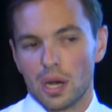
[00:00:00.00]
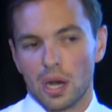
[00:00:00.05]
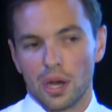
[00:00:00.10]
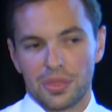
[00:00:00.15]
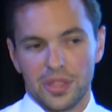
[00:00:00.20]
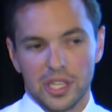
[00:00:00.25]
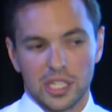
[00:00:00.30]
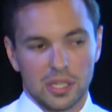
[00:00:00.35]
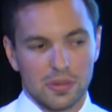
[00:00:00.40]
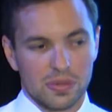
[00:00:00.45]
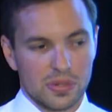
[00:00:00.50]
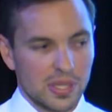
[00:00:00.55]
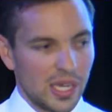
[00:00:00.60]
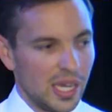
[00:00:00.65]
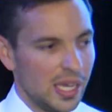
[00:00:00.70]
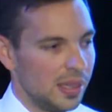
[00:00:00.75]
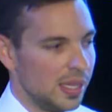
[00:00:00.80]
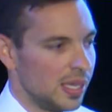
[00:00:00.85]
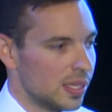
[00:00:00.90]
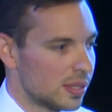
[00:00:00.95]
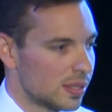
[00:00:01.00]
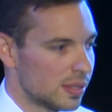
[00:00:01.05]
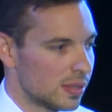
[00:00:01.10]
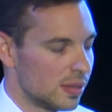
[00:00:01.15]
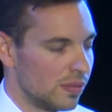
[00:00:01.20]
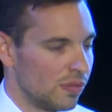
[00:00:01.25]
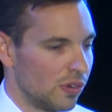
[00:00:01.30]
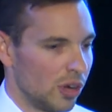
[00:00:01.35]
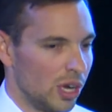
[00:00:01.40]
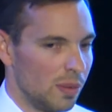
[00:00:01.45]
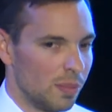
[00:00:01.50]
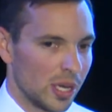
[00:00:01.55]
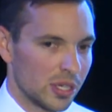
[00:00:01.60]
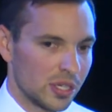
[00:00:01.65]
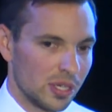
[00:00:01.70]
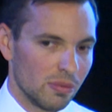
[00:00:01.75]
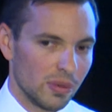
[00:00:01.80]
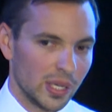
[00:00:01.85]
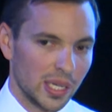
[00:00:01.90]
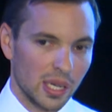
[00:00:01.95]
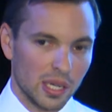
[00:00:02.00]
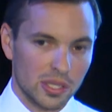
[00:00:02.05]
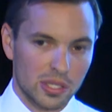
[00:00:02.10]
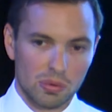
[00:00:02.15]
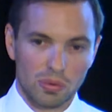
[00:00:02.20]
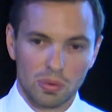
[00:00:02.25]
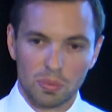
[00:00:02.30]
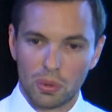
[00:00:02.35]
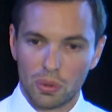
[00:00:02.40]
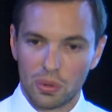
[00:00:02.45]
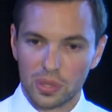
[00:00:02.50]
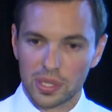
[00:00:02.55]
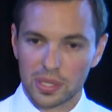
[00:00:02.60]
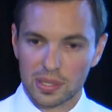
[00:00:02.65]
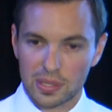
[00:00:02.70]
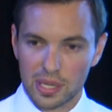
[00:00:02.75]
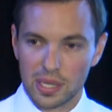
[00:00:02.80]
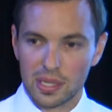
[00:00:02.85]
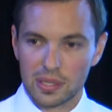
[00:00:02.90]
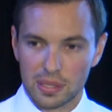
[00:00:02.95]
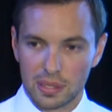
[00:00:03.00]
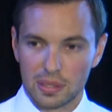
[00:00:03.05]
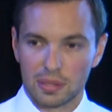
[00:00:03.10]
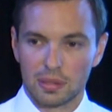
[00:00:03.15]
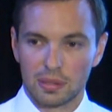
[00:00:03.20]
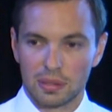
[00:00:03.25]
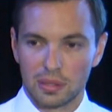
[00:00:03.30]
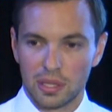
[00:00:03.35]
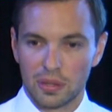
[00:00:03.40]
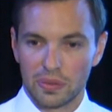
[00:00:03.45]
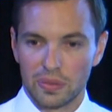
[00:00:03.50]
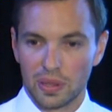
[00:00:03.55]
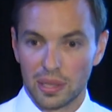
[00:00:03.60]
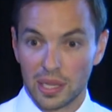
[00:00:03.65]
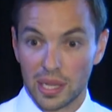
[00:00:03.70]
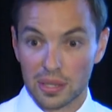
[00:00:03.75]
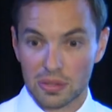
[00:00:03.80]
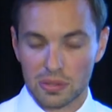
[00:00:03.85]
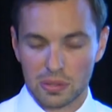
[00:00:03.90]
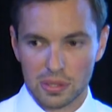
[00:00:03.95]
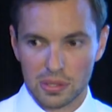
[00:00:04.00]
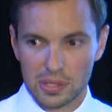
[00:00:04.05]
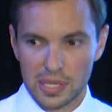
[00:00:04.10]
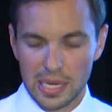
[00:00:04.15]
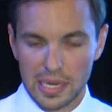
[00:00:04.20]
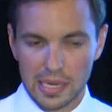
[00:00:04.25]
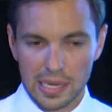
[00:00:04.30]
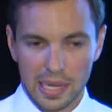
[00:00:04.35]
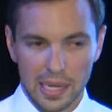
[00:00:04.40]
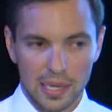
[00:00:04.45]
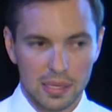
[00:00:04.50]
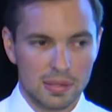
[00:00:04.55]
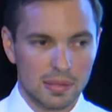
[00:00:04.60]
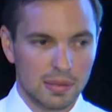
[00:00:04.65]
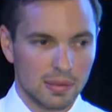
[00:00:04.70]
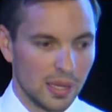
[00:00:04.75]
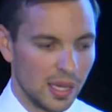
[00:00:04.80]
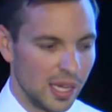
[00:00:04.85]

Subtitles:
I think you've seen this very much in regards to reporting season over the last sort of 10 days.